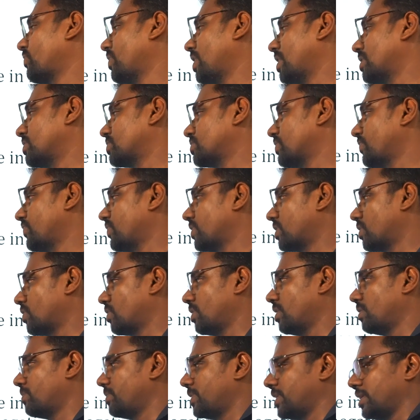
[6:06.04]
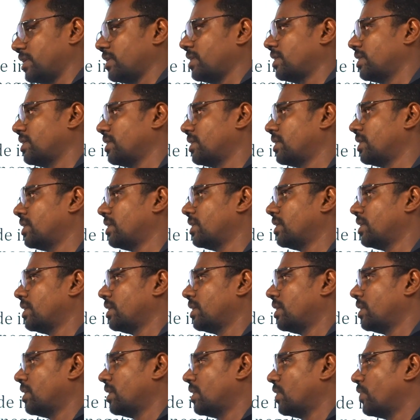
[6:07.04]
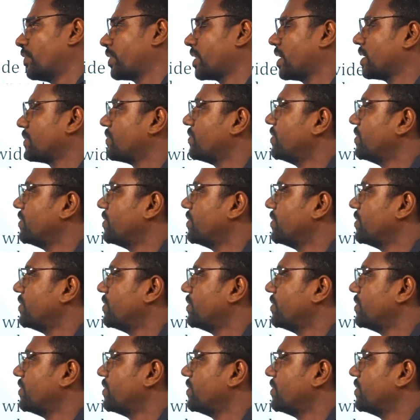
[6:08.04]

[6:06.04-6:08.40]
fallacy of irregular middle. Okay,